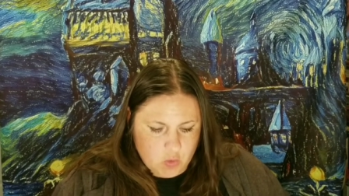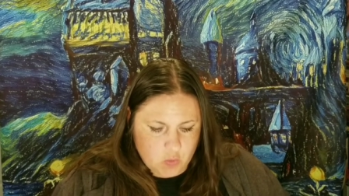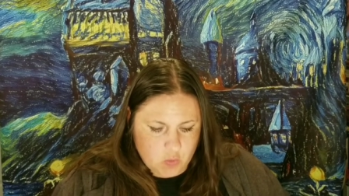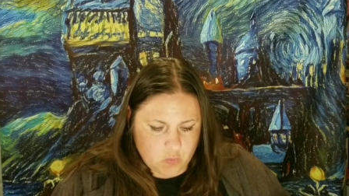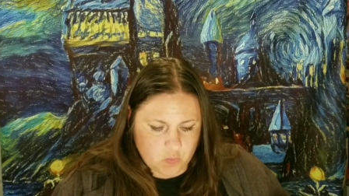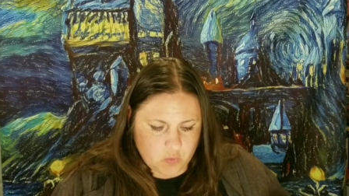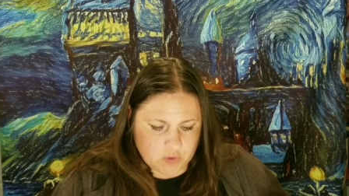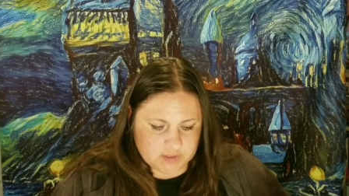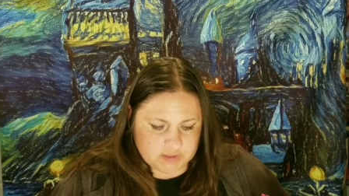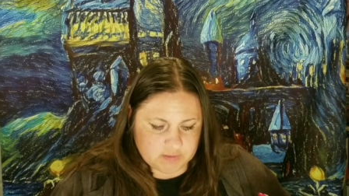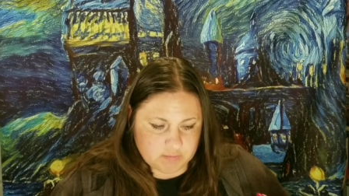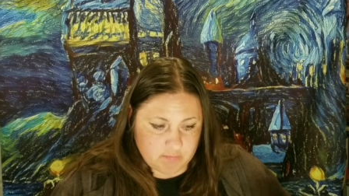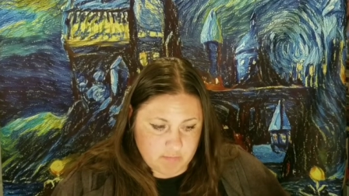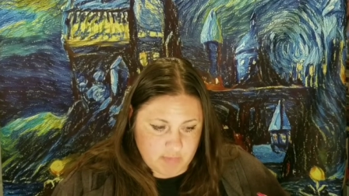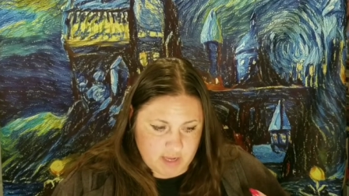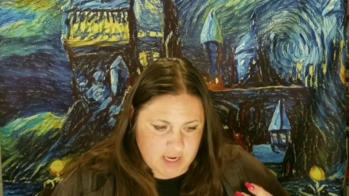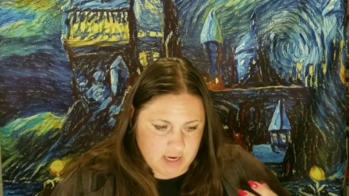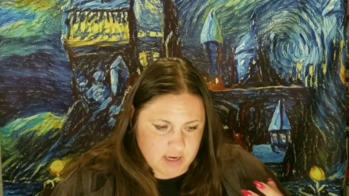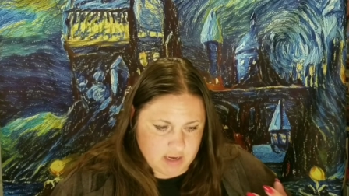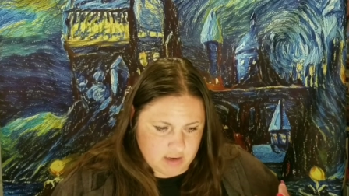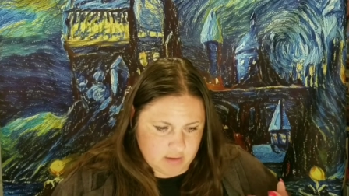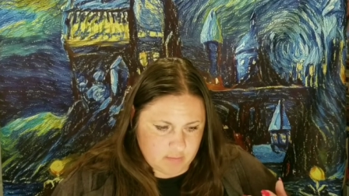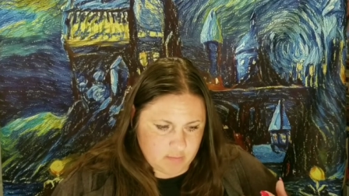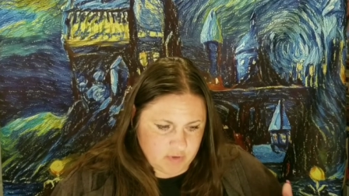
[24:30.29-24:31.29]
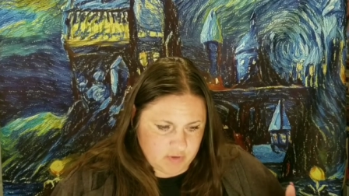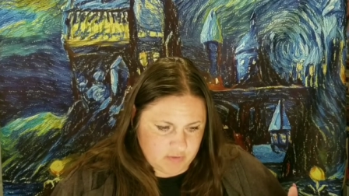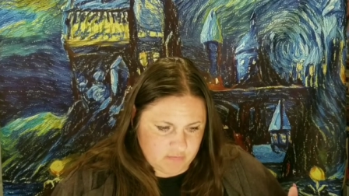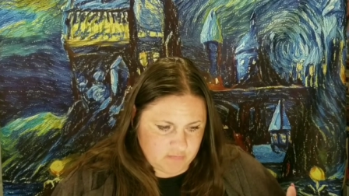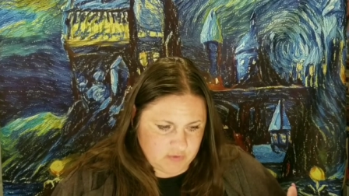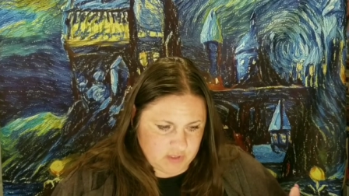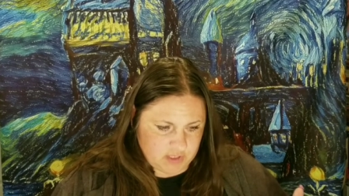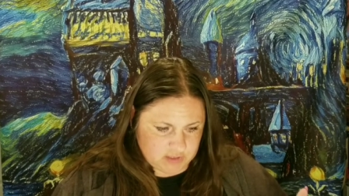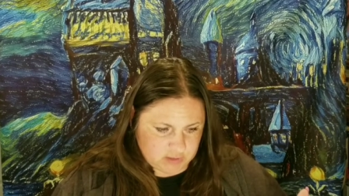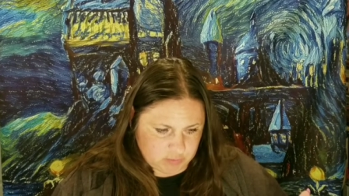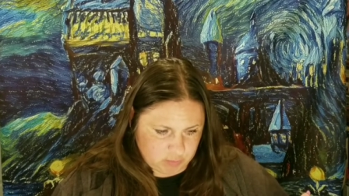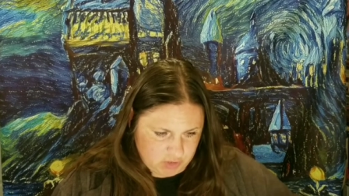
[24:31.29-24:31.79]
was made up of
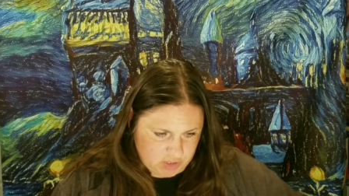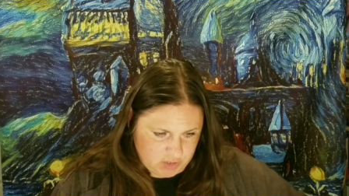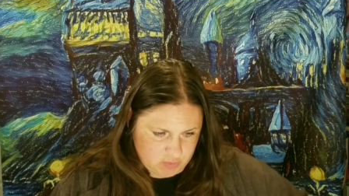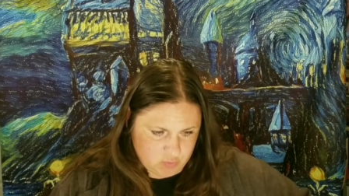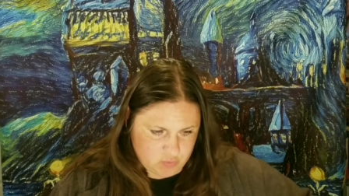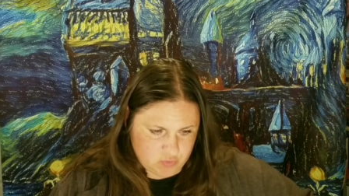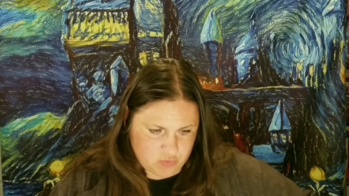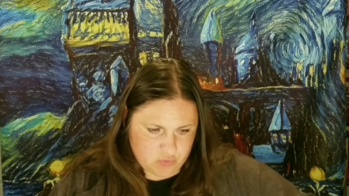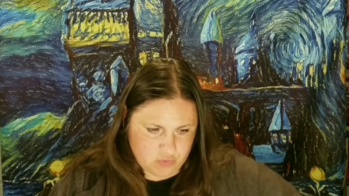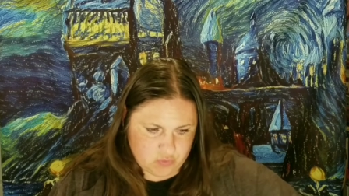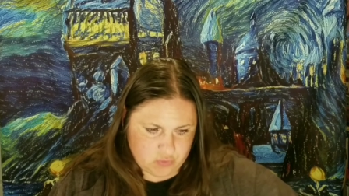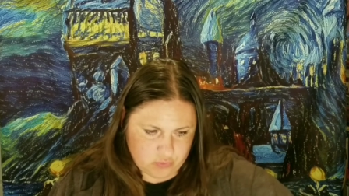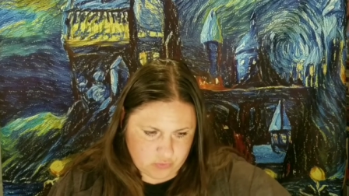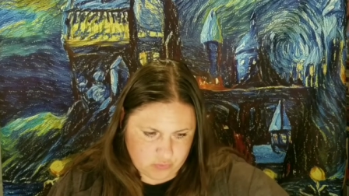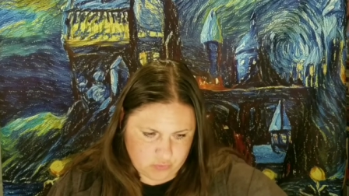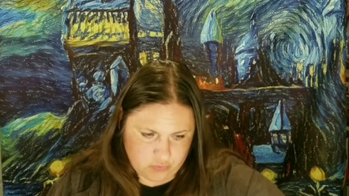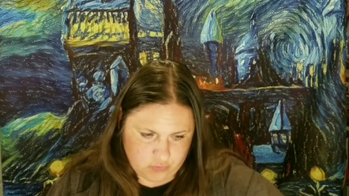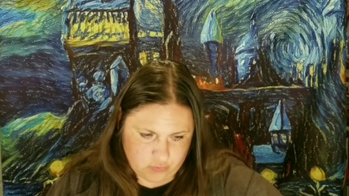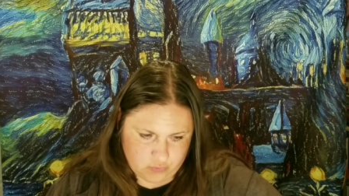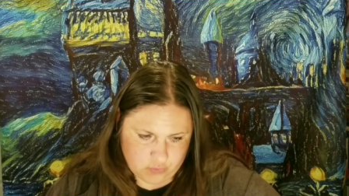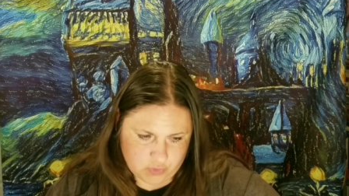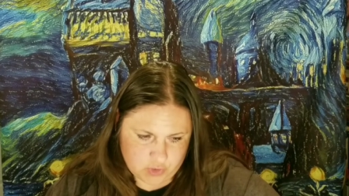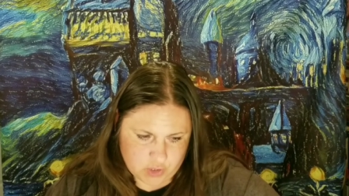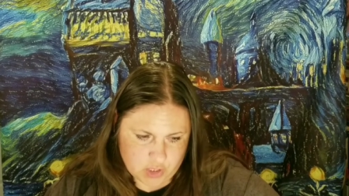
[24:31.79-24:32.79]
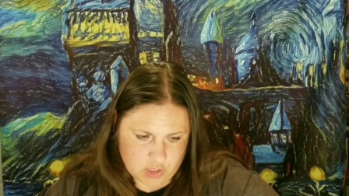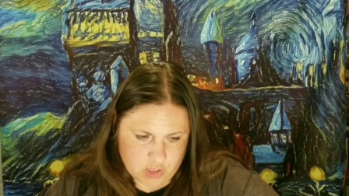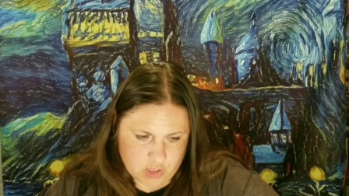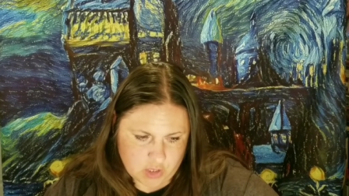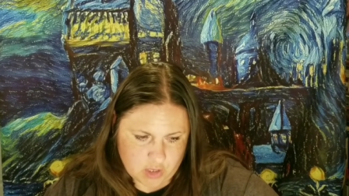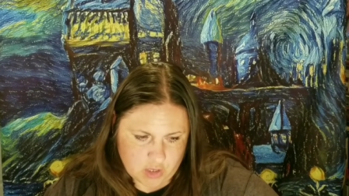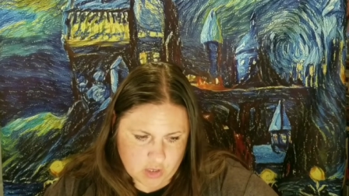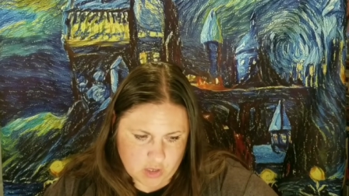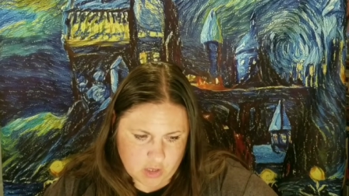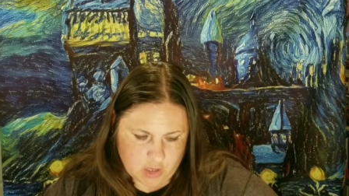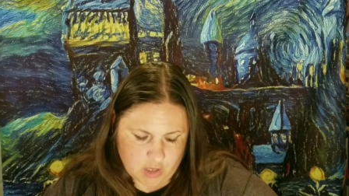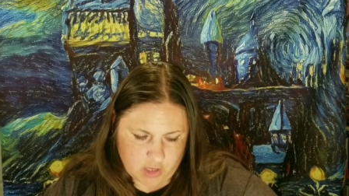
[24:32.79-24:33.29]
these people who,
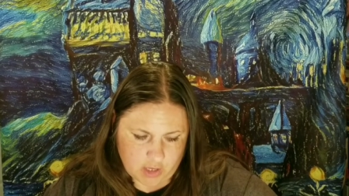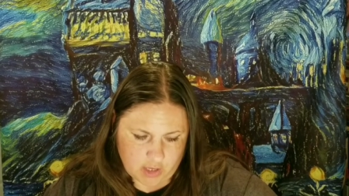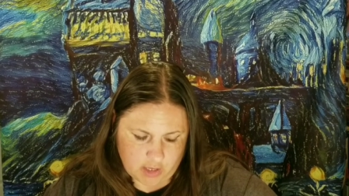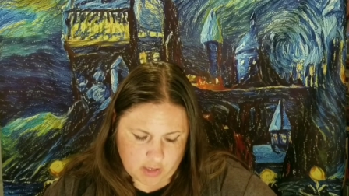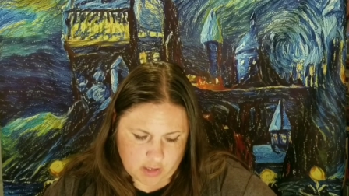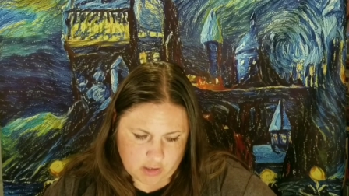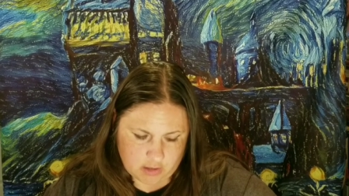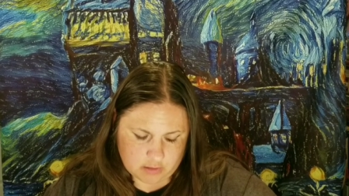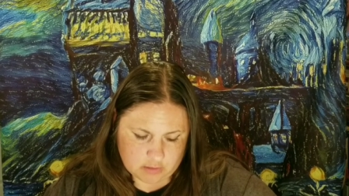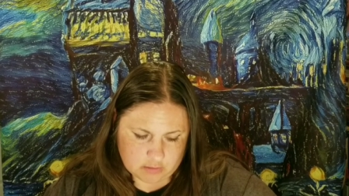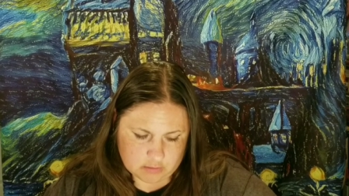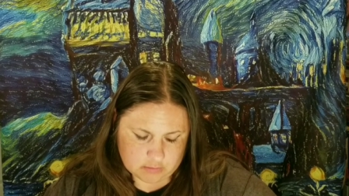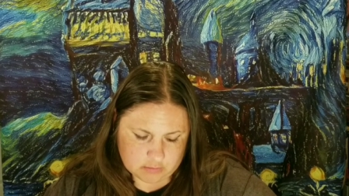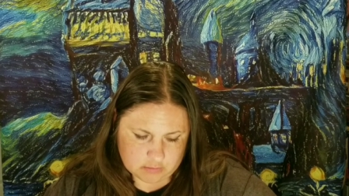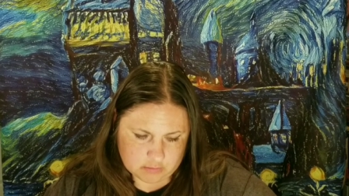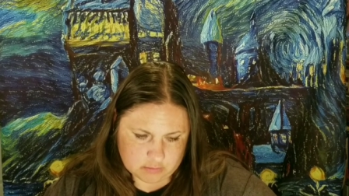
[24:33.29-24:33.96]
uh,